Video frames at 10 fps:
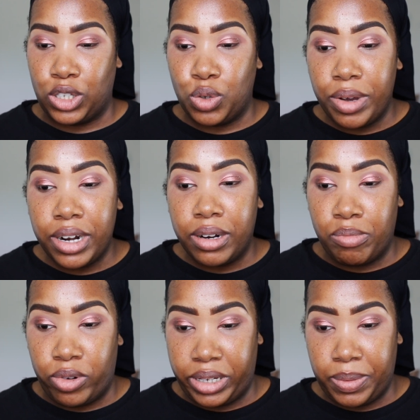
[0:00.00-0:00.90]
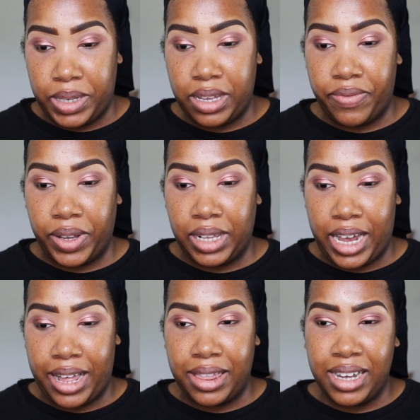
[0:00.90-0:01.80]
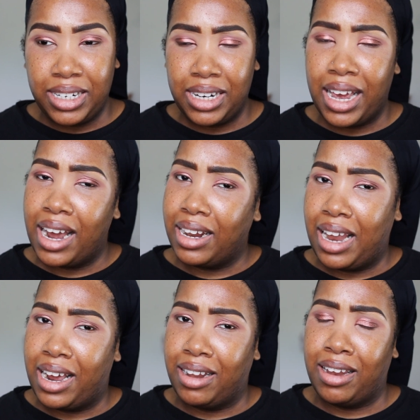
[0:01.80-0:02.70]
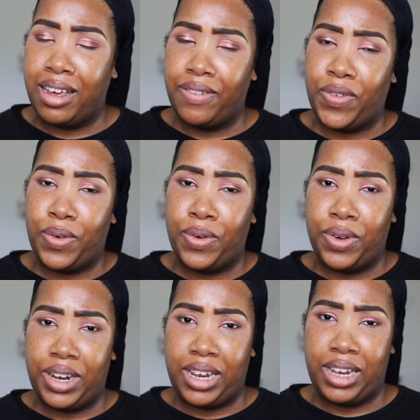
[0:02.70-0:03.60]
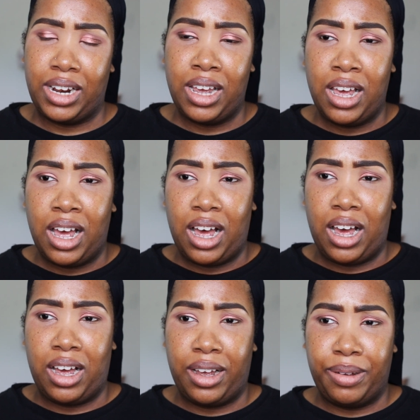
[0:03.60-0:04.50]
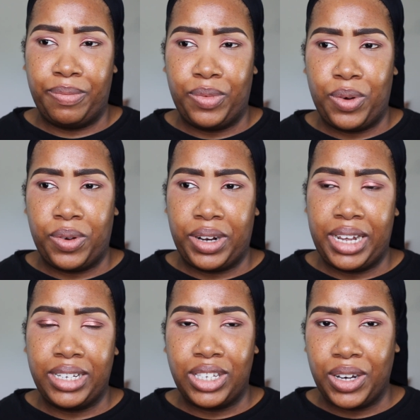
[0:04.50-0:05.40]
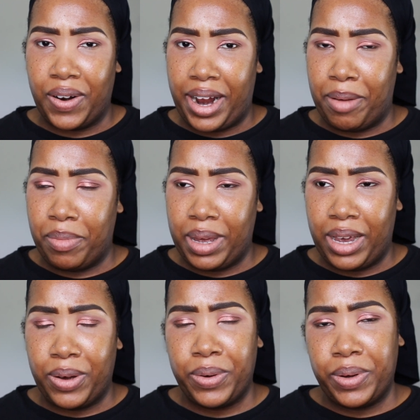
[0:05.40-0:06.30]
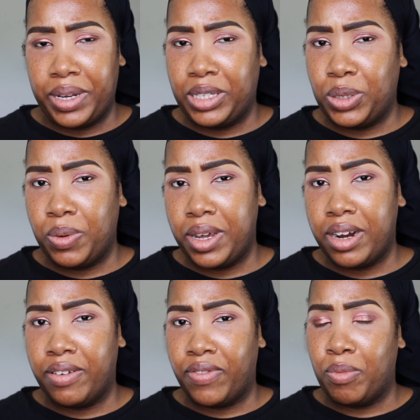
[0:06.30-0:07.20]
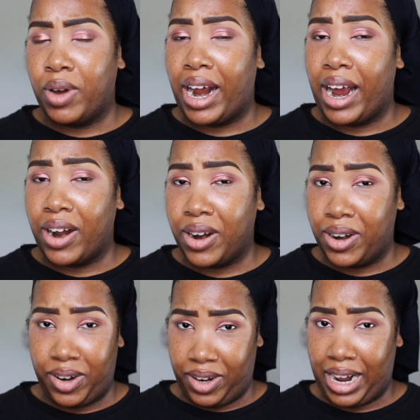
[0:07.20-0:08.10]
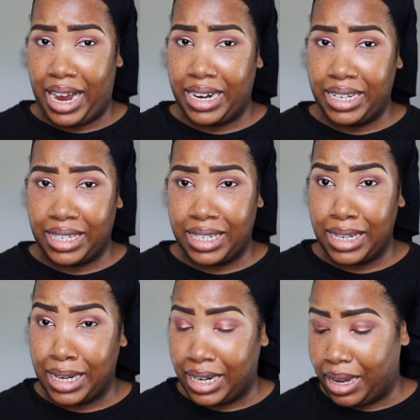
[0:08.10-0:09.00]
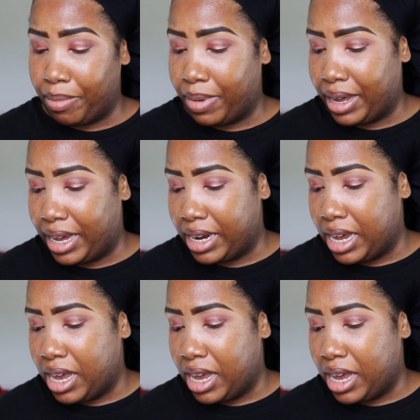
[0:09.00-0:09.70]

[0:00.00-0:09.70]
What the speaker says: Twitter more specifically, I think she got a lot of love on it on Instagram, but on Twitter, from what I heard, I didn't see any, but,